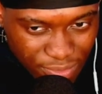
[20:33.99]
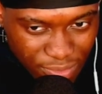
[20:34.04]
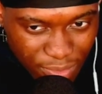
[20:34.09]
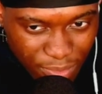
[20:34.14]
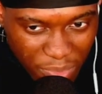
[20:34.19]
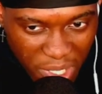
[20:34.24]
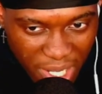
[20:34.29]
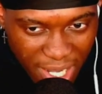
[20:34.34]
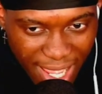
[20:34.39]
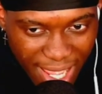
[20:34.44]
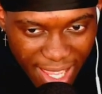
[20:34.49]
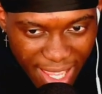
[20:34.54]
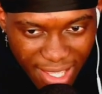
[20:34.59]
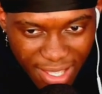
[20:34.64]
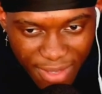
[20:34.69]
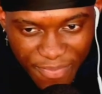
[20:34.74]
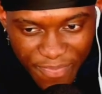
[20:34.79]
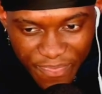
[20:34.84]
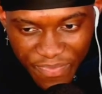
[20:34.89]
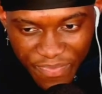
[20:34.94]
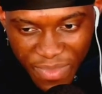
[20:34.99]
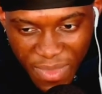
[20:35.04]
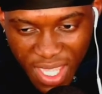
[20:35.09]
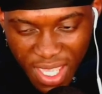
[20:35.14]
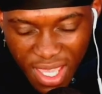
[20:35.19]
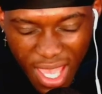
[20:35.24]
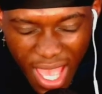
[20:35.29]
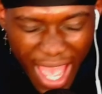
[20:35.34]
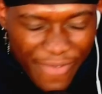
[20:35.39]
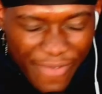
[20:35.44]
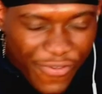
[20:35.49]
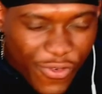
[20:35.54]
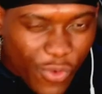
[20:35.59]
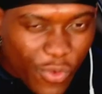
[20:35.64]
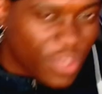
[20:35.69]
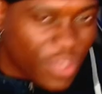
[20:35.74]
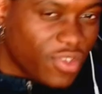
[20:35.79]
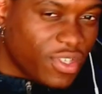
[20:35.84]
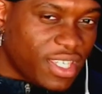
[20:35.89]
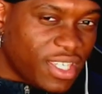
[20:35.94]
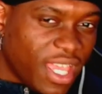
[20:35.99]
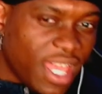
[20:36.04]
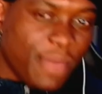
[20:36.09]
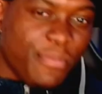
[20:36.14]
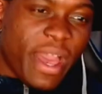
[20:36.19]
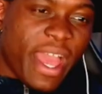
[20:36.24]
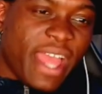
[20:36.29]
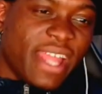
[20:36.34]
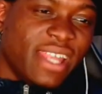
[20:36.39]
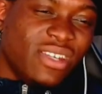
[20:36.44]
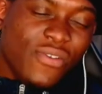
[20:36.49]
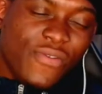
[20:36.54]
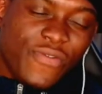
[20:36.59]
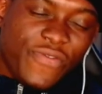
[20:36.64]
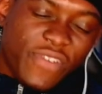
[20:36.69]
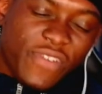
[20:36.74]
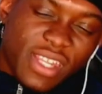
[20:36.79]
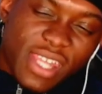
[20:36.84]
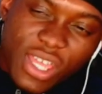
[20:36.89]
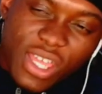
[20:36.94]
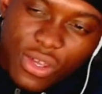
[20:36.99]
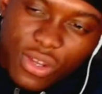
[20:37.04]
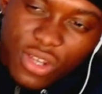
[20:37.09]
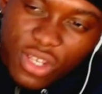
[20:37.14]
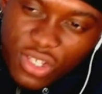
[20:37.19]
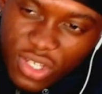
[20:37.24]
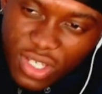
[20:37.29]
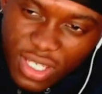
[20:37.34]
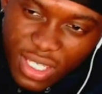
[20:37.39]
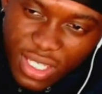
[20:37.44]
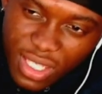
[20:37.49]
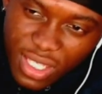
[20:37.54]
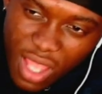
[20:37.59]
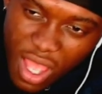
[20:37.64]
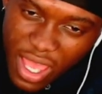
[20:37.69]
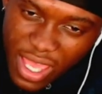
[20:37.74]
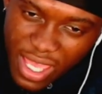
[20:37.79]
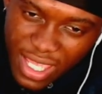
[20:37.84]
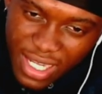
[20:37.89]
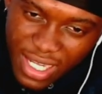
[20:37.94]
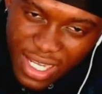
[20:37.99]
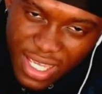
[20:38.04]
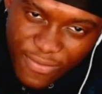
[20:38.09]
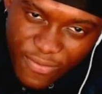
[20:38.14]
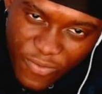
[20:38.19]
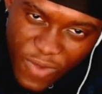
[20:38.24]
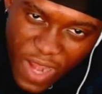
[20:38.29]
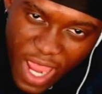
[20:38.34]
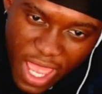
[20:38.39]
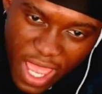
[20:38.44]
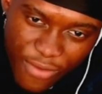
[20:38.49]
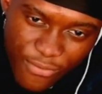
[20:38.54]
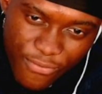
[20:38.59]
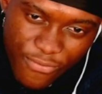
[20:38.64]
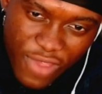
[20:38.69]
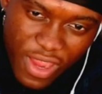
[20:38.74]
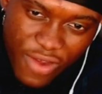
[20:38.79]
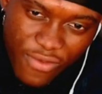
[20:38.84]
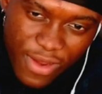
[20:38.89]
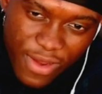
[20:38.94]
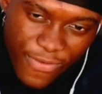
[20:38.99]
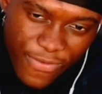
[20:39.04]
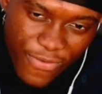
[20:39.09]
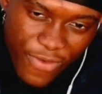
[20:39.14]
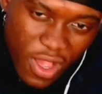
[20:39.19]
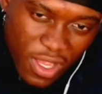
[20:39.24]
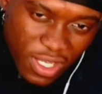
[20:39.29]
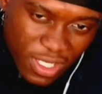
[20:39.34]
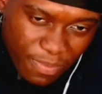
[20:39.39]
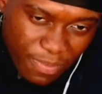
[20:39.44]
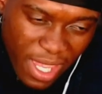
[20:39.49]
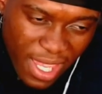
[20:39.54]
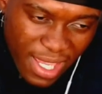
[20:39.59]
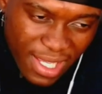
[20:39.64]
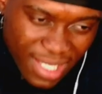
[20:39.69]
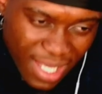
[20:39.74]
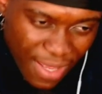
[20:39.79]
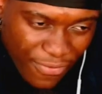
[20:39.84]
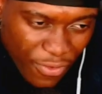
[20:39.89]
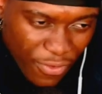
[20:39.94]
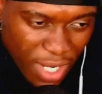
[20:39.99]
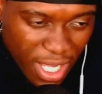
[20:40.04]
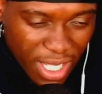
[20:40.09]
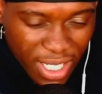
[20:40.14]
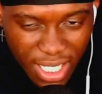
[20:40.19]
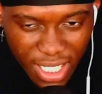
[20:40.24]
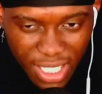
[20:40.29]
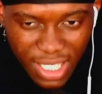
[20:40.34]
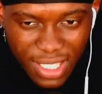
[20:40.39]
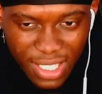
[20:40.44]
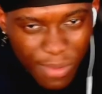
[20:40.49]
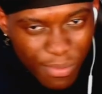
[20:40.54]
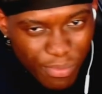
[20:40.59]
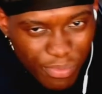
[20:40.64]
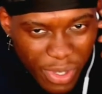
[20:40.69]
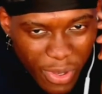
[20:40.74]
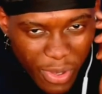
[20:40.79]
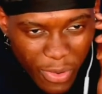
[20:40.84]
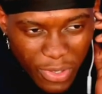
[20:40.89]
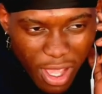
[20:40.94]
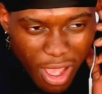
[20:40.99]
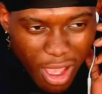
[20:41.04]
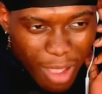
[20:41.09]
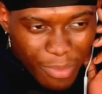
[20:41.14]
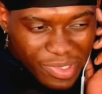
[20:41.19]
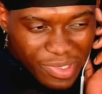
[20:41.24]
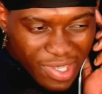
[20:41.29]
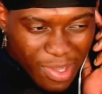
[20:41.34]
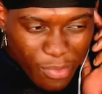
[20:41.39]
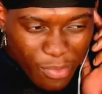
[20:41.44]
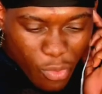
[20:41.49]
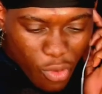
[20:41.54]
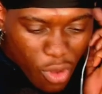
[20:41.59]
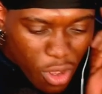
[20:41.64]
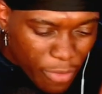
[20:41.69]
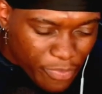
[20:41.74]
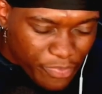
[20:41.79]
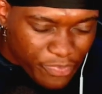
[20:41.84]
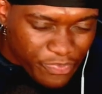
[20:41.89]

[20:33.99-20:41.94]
But, like, I feel what you're saying, but I don't think they could have just started it, like, very fast-paced. I feel like they need to build it up somewhat.